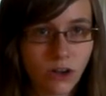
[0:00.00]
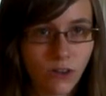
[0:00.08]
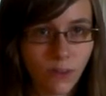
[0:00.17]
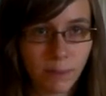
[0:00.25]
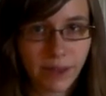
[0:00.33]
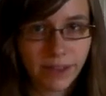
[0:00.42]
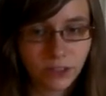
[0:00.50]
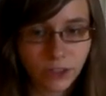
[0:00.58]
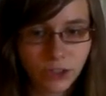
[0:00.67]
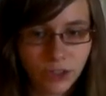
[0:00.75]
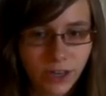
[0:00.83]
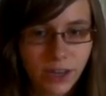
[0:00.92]
on the
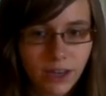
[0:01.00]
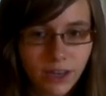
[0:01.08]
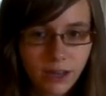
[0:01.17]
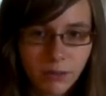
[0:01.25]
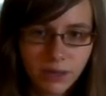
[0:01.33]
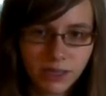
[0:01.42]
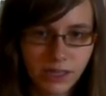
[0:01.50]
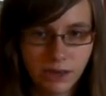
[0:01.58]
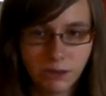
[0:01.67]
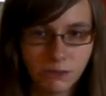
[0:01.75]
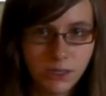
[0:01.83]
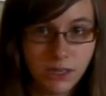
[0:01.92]
bench, because that
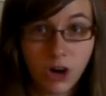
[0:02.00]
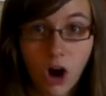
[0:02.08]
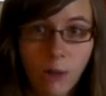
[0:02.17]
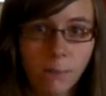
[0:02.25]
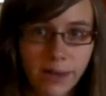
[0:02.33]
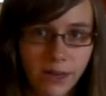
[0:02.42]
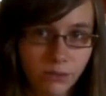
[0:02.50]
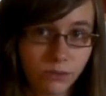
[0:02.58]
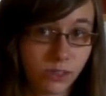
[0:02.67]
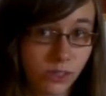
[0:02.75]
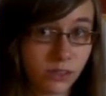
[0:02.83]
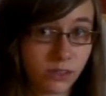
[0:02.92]
would be a compound
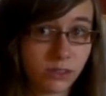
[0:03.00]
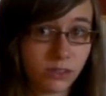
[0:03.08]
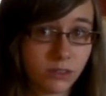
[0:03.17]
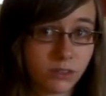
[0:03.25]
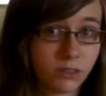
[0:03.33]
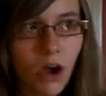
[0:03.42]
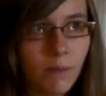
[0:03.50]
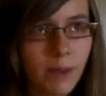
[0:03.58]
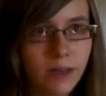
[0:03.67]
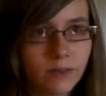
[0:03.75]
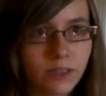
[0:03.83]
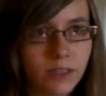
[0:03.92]
sentence.
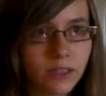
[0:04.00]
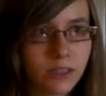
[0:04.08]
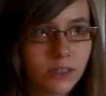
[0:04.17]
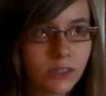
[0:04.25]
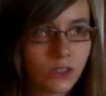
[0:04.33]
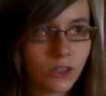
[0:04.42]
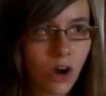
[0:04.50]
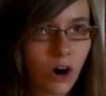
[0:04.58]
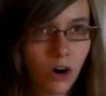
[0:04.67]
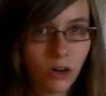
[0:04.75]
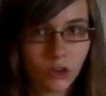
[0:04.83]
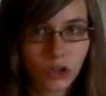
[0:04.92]
Compound sentences
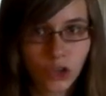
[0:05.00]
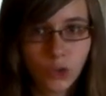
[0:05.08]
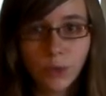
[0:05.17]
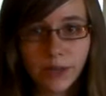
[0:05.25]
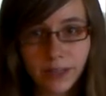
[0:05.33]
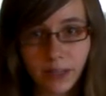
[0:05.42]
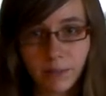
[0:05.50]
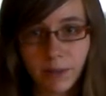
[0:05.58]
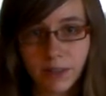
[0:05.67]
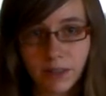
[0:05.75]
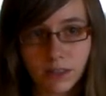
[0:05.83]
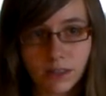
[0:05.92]
are two
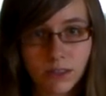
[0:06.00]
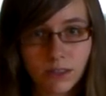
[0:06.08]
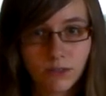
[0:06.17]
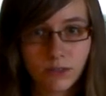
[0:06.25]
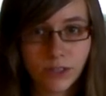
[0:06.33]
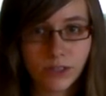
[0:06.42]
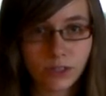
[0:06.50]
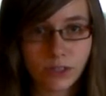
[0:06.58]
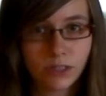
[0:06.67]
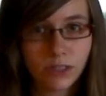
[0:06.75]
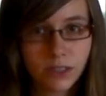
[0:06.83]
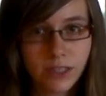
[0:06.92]
independent
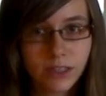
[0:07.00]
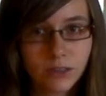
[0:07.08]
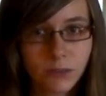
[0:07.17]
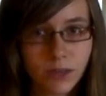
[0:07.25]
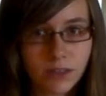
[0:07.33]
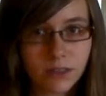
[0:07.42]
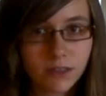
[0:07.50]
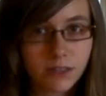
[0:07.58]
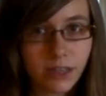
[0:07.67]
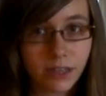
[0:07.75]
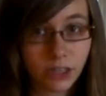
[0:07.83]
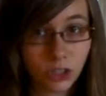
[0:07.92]
phrases linked with
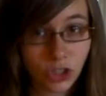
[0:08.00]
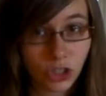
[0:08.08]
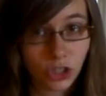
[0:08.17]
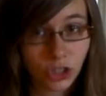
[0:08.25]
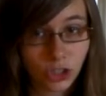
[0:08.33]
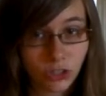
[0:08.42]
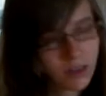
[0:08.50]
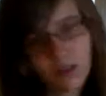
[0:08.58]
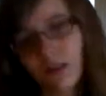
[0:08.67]
said conjunction.